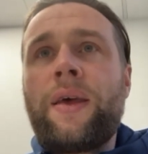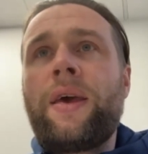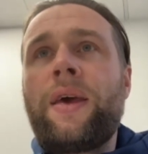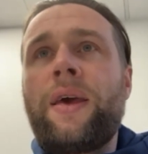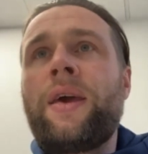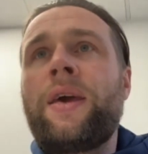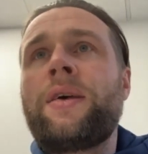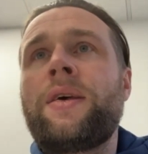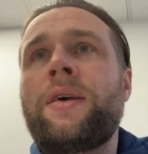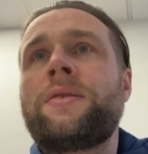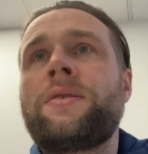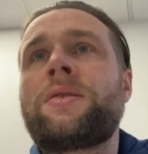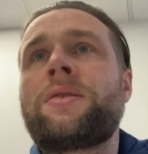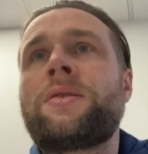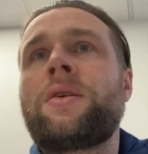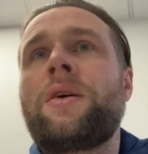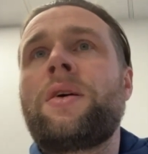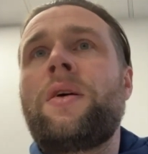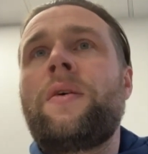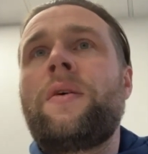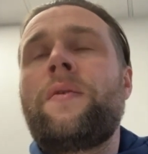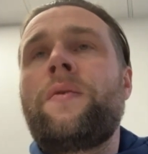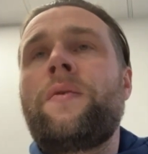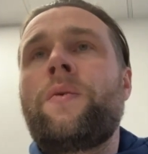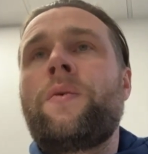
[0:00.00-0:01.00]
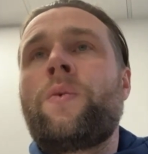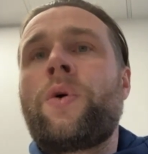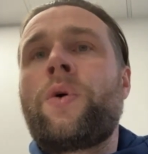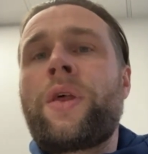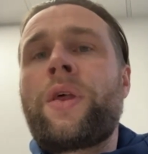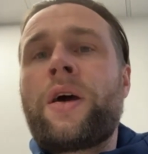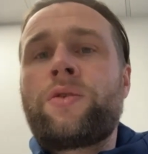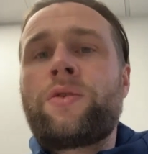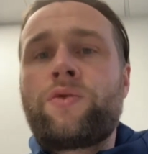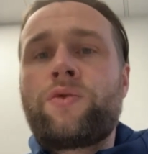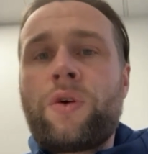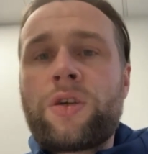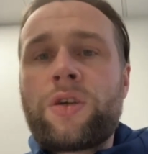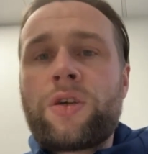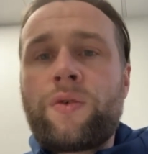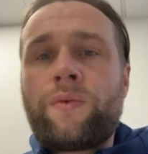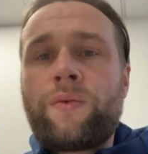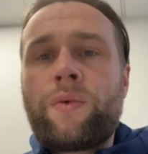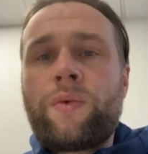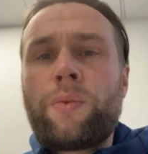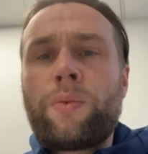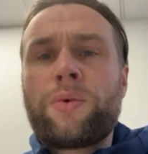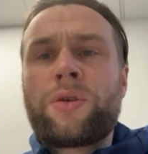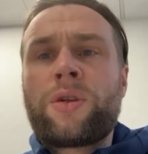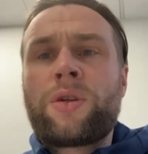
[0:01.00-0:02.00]
is what that dressing
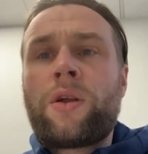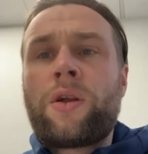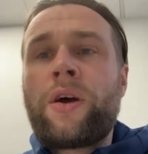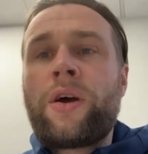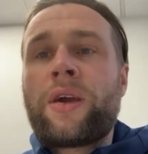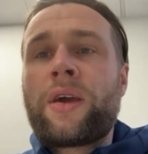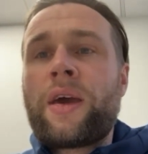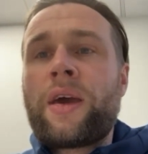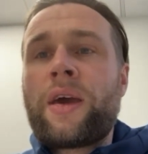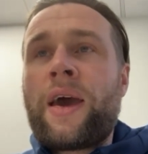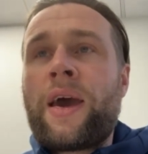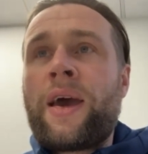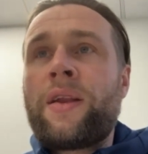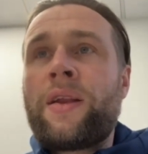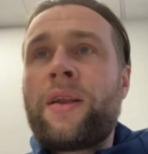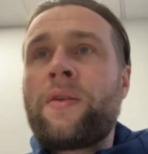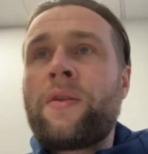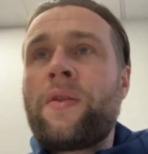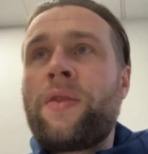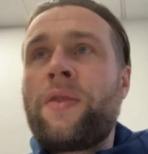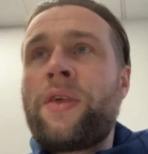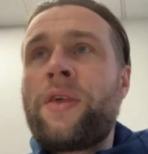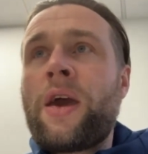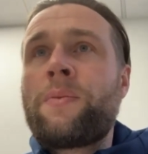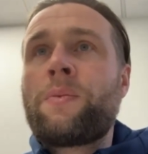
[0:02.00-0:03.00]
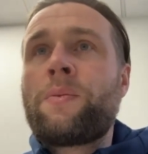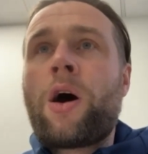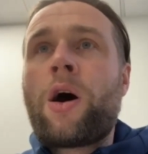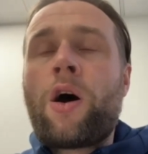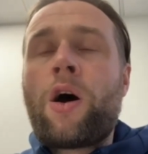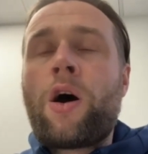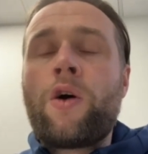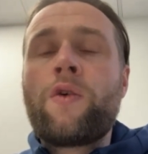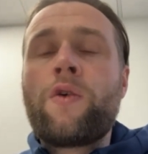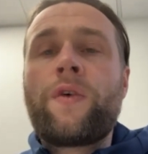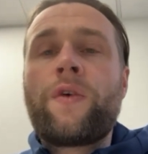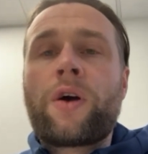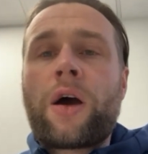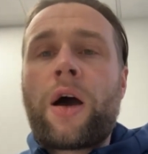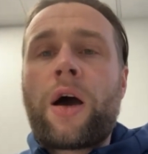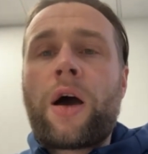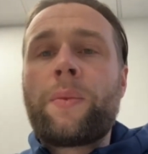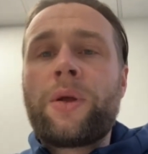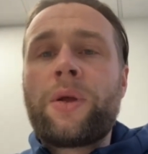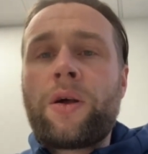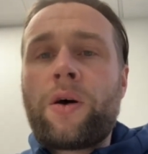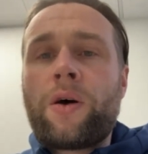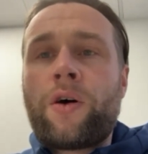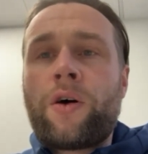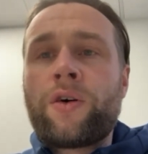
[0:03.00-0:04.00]
room is like and them
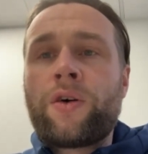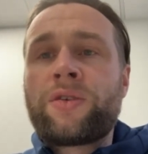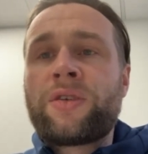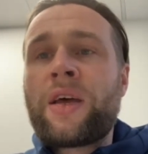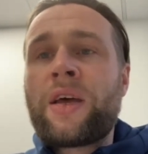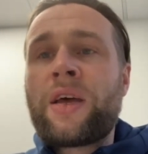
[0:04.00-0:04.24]
overcoming odds.